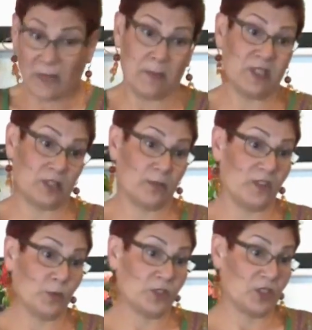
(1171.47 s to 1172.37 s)
Maybe some
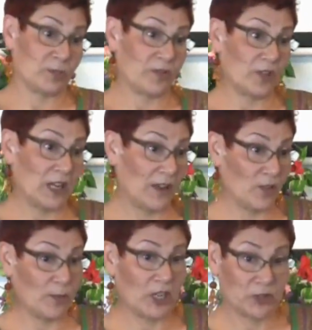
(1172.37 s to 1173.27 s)
of you would just prefer to
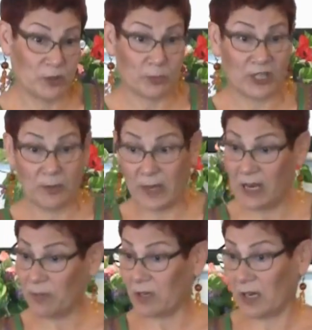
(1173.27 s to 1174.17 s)
have the box with pretty
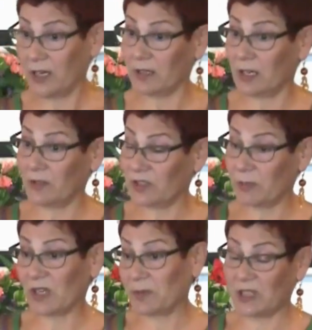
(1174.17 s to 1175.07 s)
paper. I don't know.
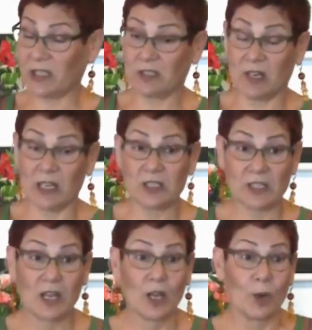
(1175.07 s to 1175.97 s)
Sometimes that's
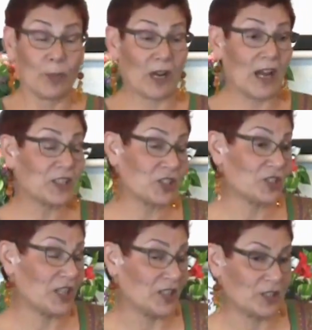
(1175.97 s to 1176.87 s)
nice. But I
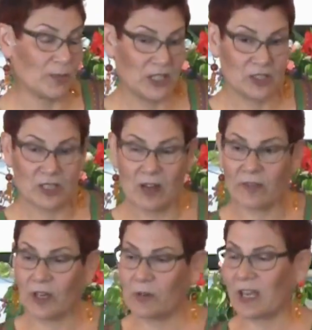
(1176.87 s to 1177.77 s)
just said to
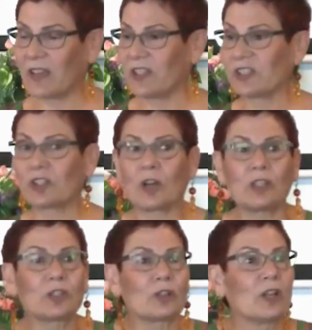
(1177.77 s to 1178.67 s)
myself, okay, these are
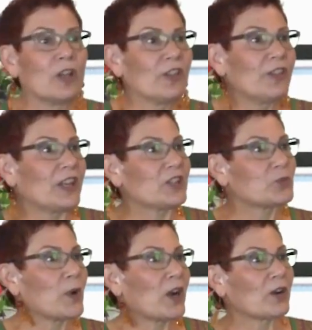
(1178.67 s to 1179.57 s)
all little
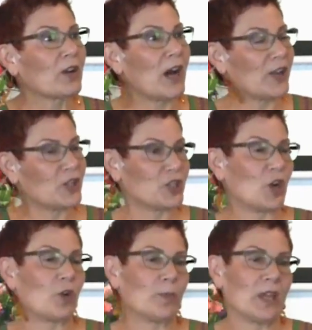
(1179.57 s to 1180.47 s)
things where God is
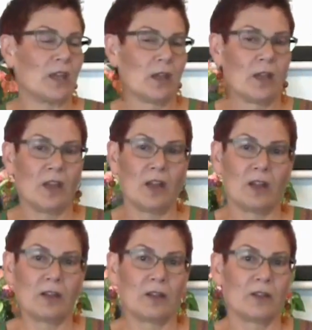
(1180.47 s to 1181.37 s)
showing me
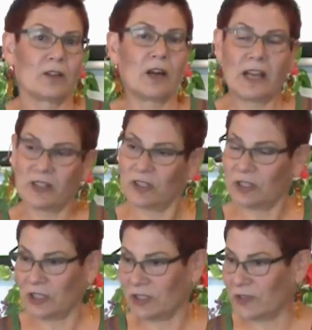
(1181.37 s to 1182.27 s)
God has a
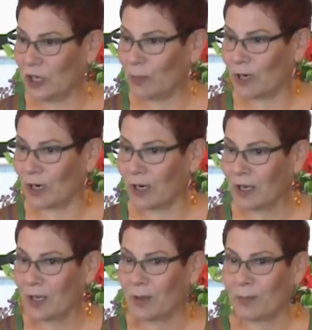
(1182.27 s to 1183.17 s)
sense of humor